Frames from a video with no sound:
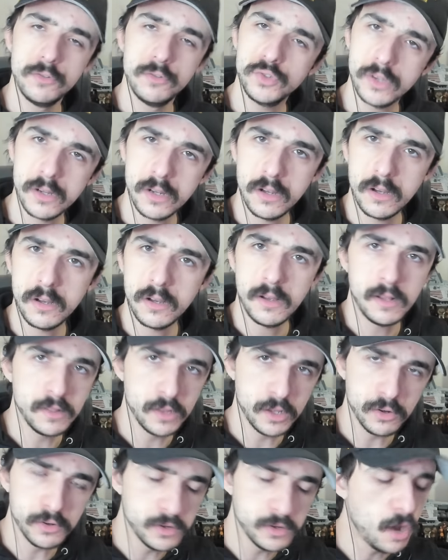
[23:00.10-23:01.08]
saw a
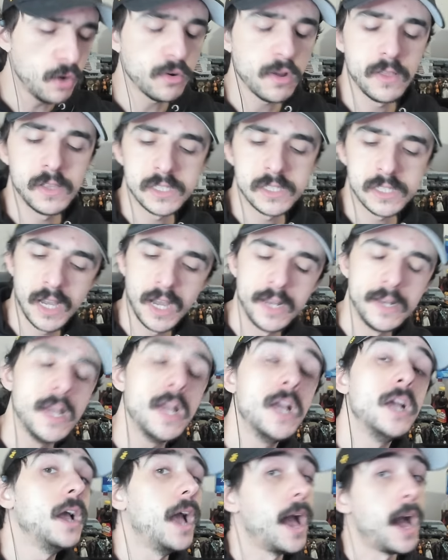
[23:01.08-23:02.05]
little note on the side.
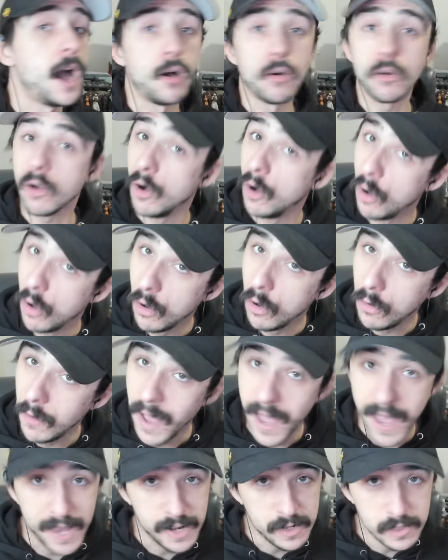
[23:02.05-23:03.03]
Alcohol,
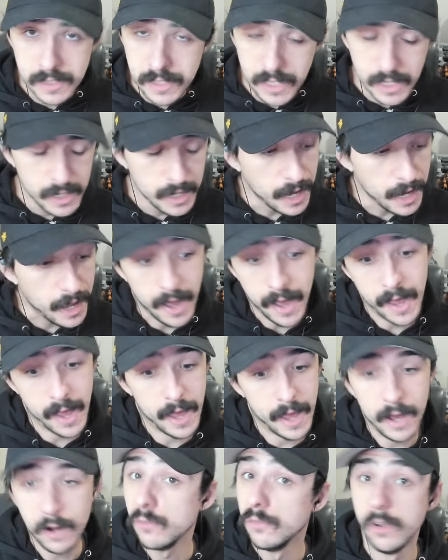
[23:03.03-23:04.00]
Hennessy,
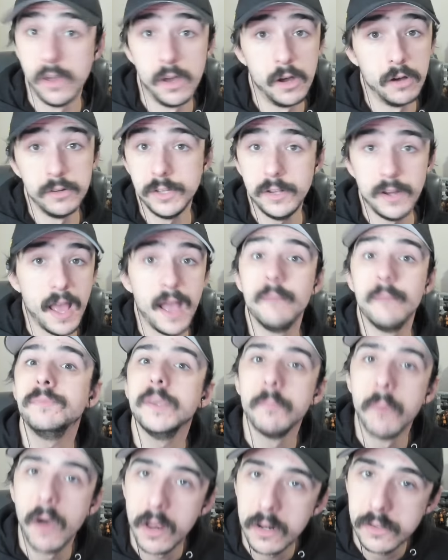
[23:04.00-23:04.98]
I don't know, dude.
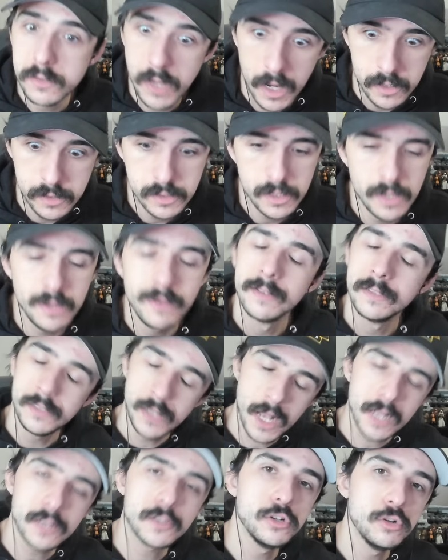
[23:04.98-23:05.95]
Empty bottles of Hennessy,
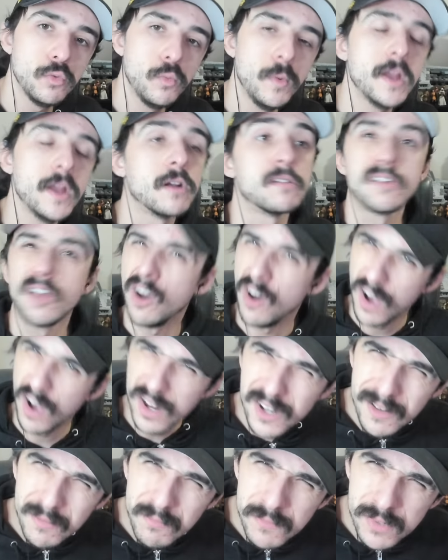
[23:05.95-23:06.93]
not too weird.
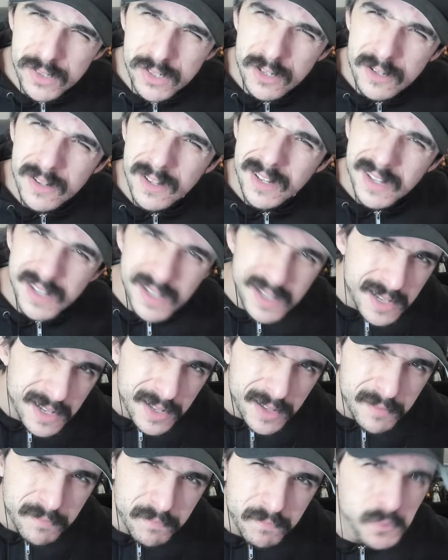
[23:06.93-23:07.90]
Condoms?
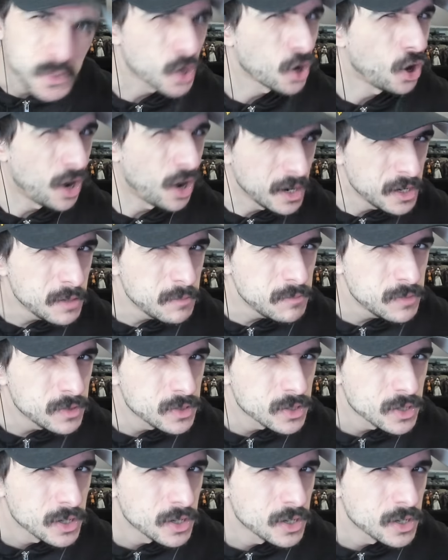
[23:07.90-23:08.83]
Condoms?